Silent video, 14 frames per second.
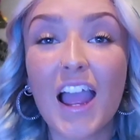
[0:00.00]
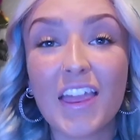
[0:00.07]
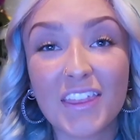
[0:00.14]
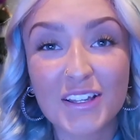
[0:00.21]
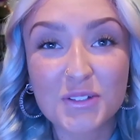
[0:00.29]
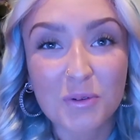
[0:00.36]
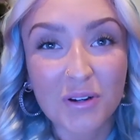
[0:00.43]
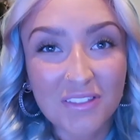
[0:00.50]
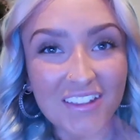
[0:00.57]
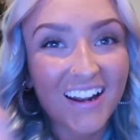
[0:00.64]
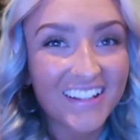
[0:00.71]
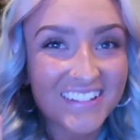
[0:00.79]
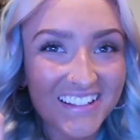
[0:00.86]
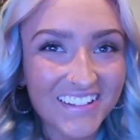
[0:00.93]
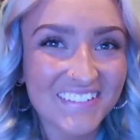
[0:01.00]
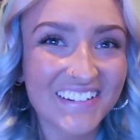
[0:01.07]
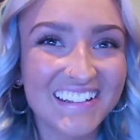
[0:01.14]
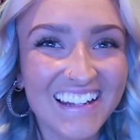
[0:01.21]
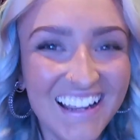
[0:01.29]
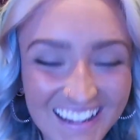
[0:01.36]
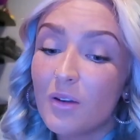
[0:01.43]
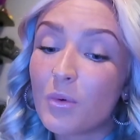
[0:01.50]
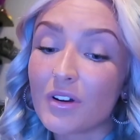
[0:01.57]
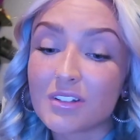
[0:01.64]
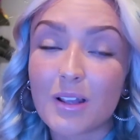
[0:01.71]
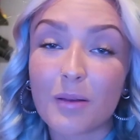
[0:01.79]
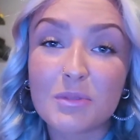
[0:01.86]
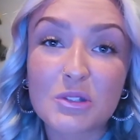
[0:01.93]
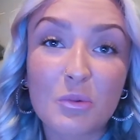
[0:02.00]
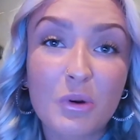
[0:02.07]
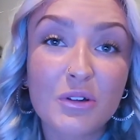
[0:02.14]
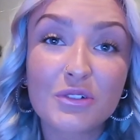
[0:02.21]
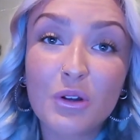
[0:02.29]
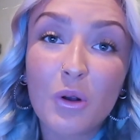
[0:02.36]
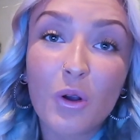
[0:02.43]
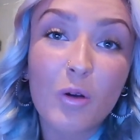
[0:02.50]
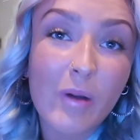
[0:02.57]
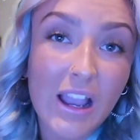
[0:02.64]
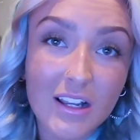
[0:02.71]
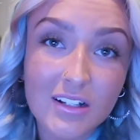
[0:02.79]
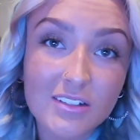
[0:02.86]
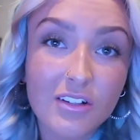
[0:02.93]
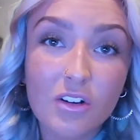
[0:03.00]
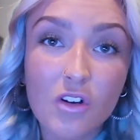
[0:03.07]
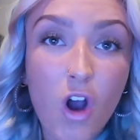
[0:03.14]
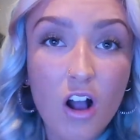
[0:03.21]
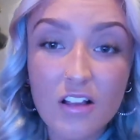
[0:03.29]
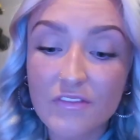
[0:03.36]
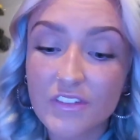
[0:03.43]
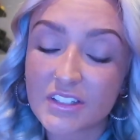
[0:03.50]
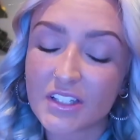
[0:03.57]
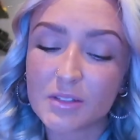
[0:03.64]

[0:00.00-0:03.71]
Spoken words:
I think it's worth it. I say do it. Worst comes to worst, you don't go back until all of this